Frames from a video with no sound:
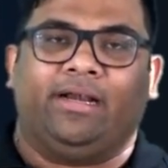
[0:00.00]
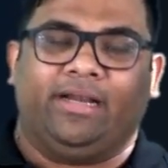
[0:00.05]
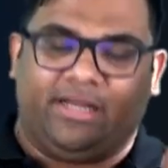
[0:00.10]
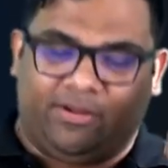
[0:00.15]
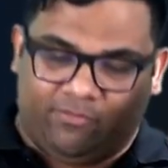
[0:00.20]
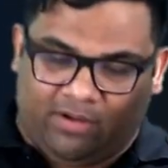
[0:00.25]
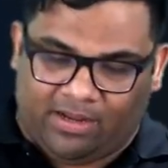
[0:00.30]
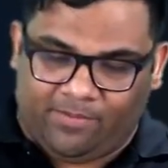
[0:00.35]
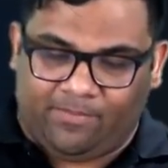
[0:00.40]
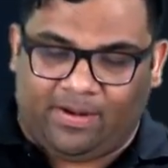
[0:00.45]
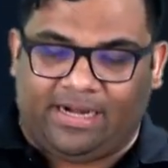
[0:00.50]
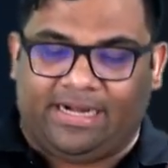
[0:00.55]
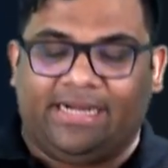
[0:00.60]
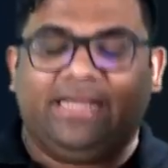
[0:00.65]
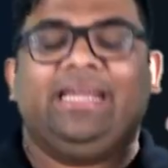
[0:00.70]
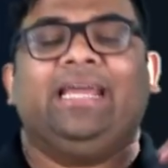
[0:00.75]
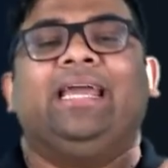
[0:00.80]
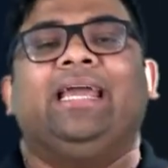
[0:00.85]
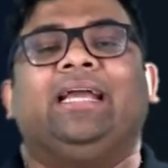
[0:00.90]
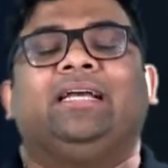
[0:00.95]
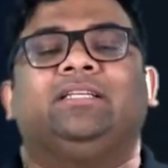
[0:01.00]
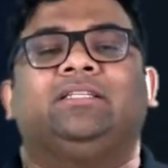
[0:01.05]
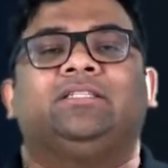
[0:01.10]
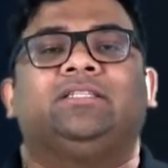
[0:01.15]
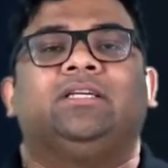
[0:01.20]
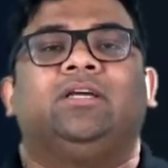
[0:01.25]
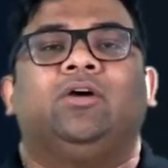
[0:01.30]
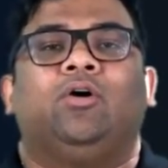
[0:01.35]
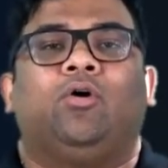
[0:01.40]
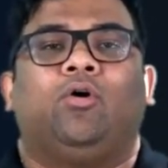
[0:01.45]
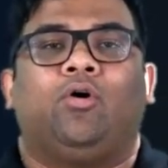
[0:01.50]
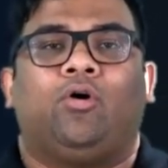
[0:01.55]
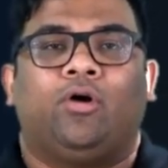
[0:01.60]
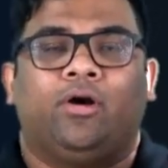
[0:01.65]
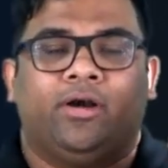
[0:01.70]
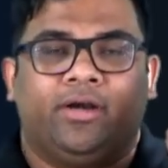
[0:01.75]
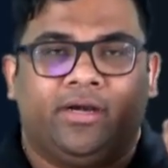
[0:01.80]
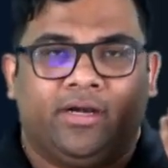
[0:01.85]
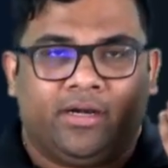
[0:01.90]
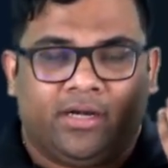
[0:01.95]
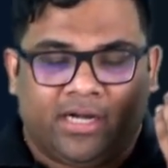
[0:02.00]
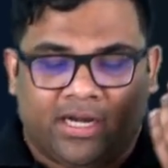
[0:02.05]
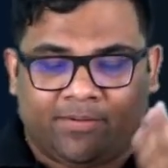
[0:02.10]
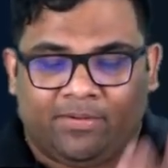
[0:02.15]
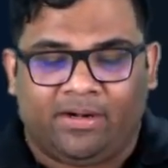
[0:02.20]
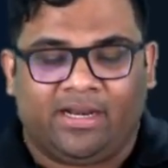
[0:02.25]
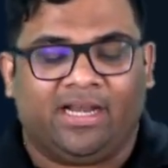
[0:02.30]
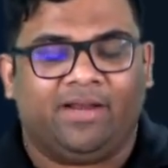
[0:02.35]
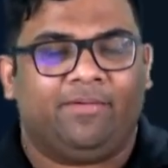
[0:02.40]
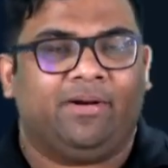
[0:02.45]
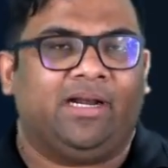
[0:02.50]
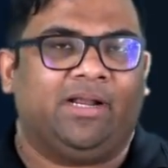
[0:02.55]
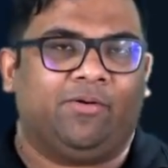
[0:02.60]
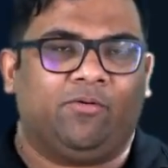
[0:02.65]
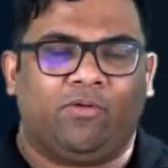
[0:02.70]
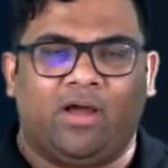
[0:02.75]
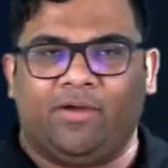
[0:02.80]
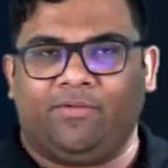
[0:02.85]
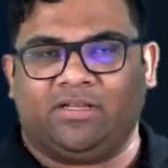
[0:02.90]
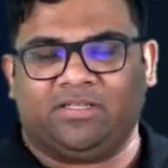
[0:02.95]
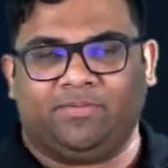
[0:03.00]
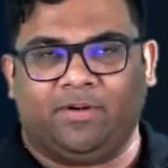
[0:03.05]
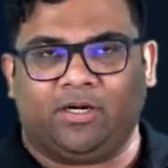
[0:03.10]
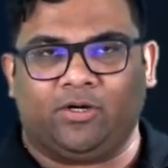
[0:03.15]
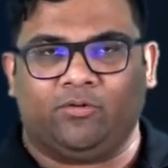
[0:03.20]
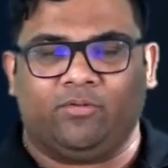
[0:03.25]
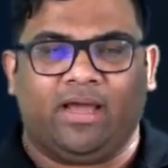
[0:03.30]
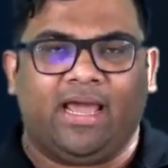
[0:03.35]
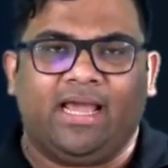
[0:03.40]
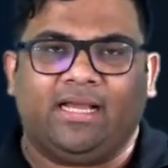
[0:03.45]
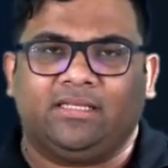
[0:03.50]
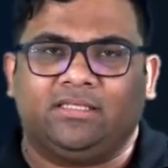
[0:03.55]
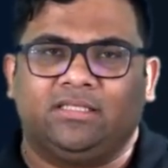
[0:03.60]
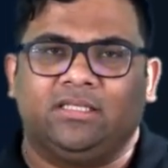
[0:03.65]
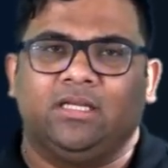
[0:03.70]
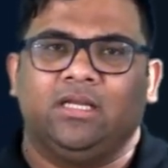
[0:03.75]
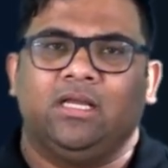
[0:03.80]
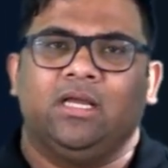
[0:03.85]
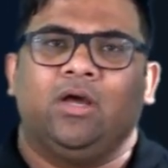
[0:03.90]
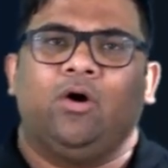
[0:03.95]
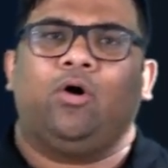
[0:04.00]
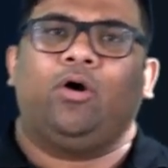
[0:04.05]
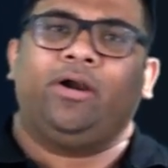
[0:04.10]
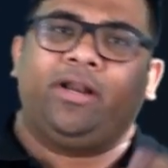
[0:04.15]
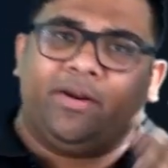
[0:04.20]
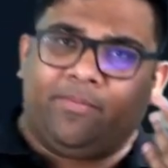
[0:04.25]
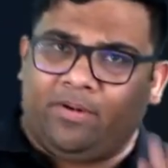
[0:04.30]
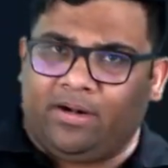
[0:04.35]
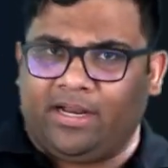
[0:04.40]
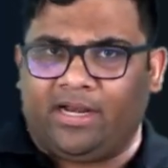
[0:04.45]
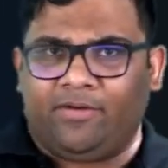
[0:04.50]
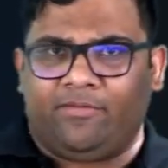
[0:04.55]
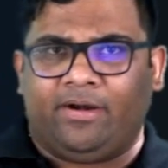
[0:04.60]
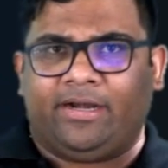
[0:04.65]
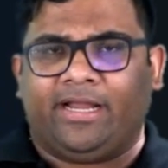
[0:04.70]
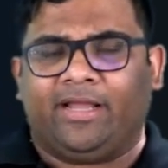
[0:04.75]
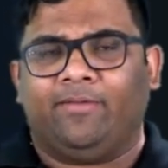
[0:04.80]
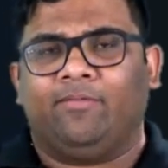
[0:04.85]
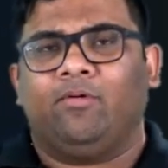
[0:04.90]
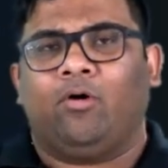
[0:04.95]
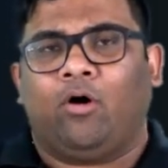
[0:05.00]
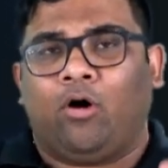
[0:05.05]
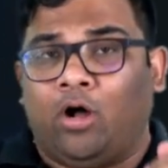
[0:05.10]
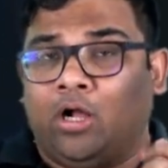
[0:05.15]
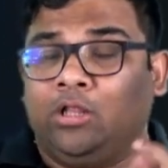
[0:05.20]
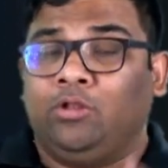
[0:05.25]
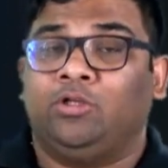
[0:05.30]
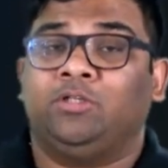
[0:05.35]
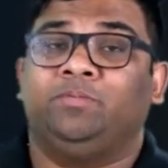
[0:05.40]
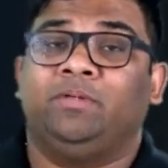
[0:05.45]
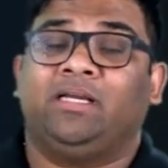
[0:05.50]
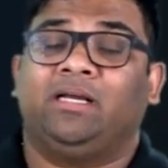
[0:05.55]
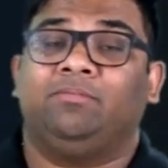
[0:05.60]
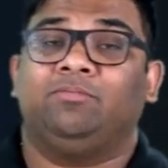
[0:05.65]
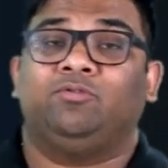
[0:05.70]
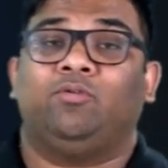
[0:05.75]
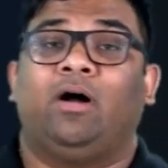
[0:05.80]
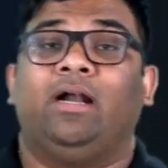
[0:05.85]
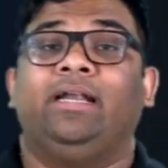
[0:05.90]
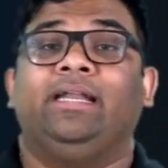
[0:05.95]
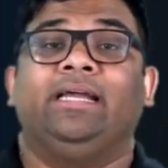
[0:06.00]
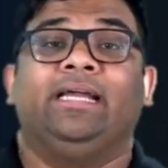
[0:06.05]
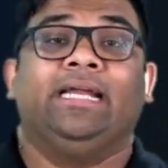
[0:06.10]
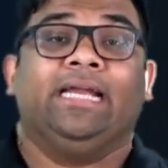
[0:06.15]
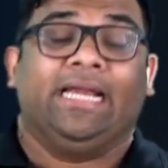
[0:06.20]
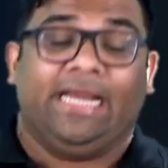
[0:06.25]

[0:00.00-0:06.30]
Dy by dx, or double derivative of y with respect to x, or triple derivative, all those becomes what?